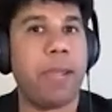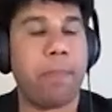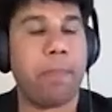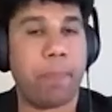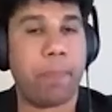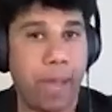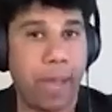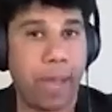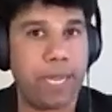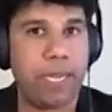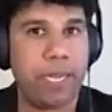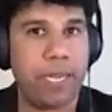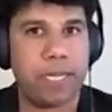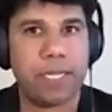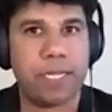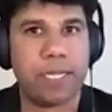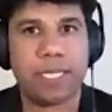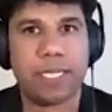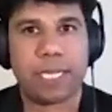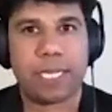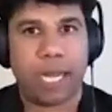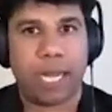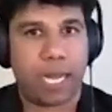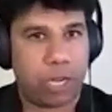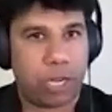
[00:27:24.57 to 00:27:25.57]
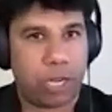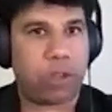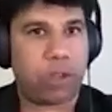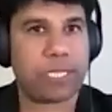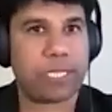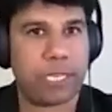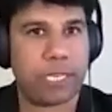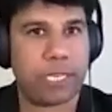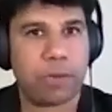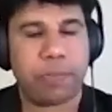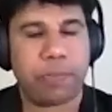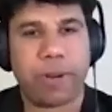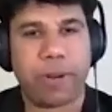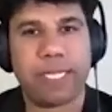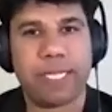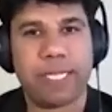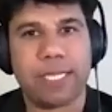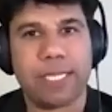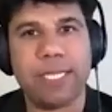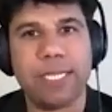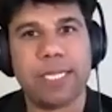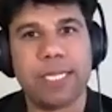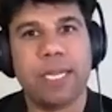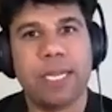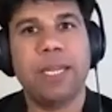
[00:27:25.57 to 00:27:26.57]
pilots across
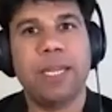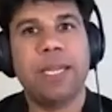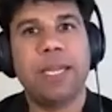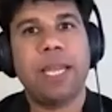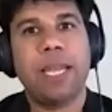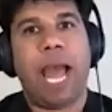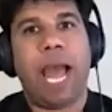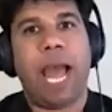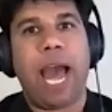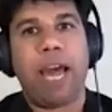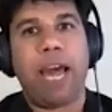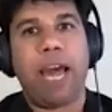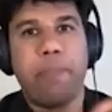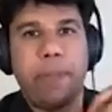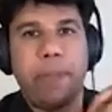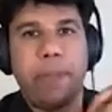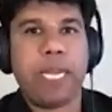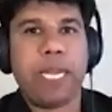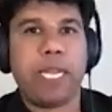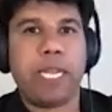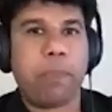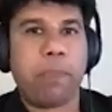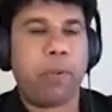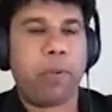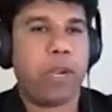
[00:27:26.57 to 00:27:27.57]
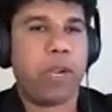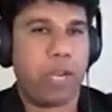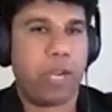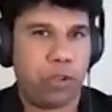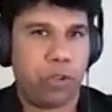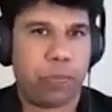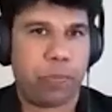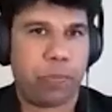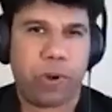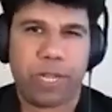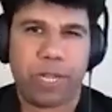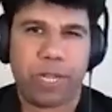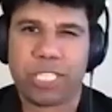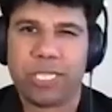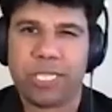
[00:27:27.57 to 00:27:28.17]
enterprises are being deployed into production.